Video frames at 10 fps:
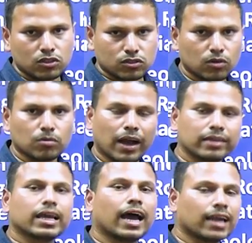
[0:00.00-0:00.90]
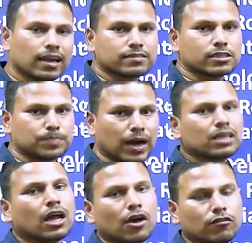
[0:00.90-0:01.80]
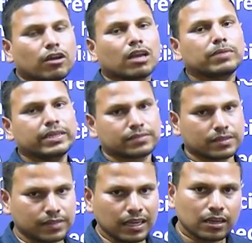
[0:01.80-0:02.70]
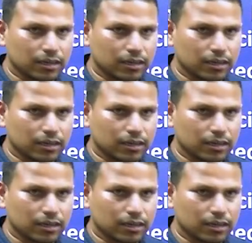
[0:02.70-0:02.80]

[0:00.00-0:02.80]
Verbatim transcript: so and the analysis part we will be discussing